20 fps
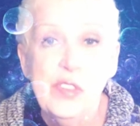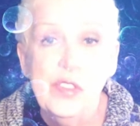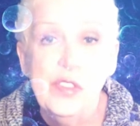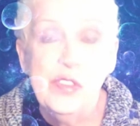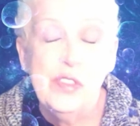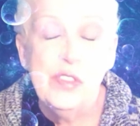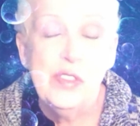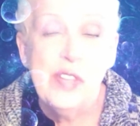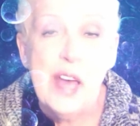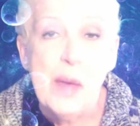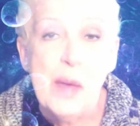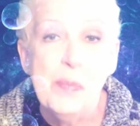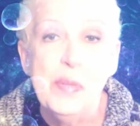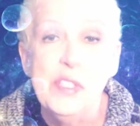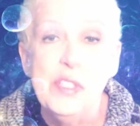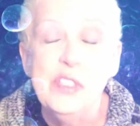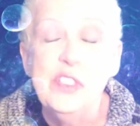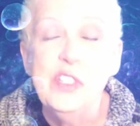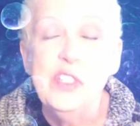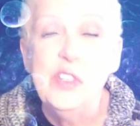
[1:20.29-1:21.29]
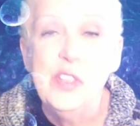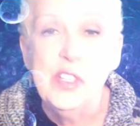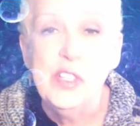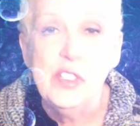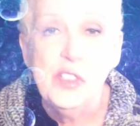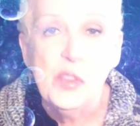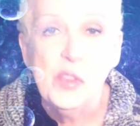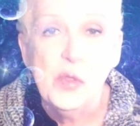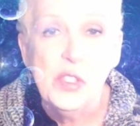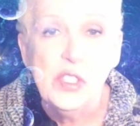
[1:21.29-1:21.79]
tap into your
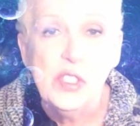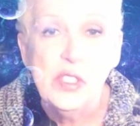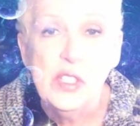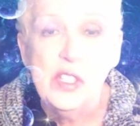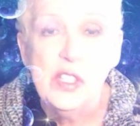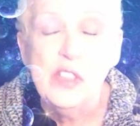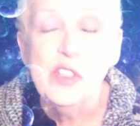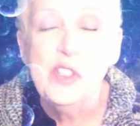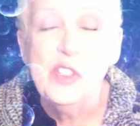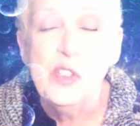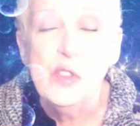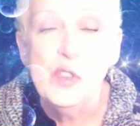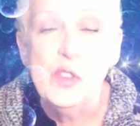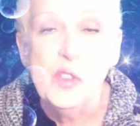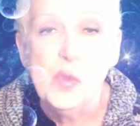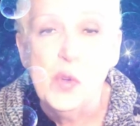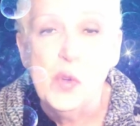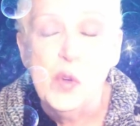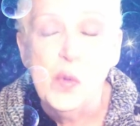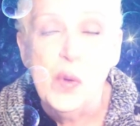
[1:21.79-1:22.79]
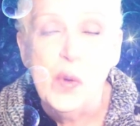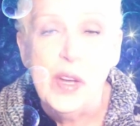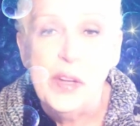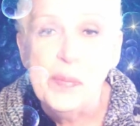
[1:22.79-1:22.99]
intuition in the usual way.